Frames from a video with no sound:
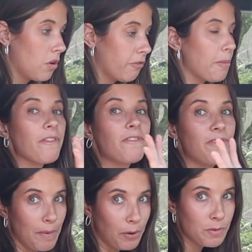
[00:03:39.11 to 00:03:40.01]
from a
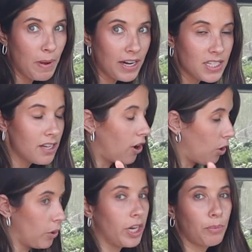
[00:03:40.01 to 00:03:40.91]
fit perspective are
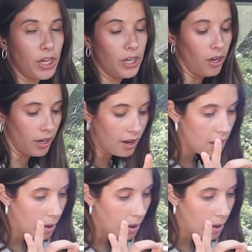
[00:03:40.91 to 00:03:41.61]
working pretty good.